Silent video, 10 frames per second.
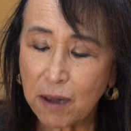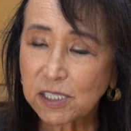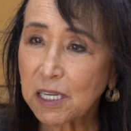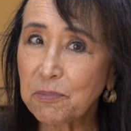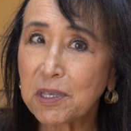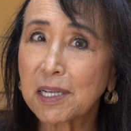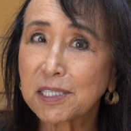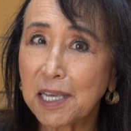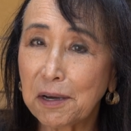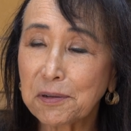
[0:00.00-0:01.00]
something
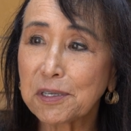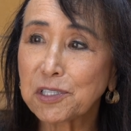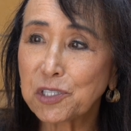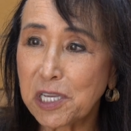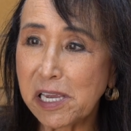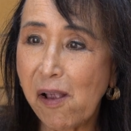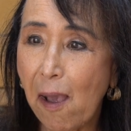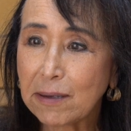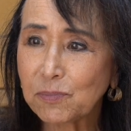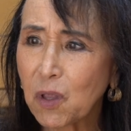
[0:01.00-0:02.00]
that's out of the sea.
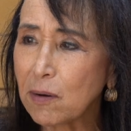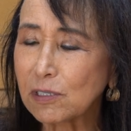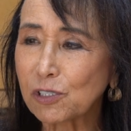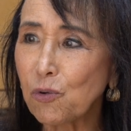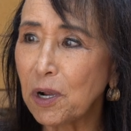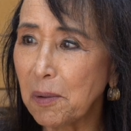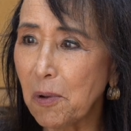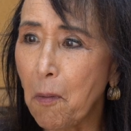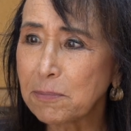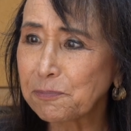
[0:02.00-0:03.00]

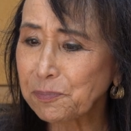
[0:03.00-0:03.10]
Incredible.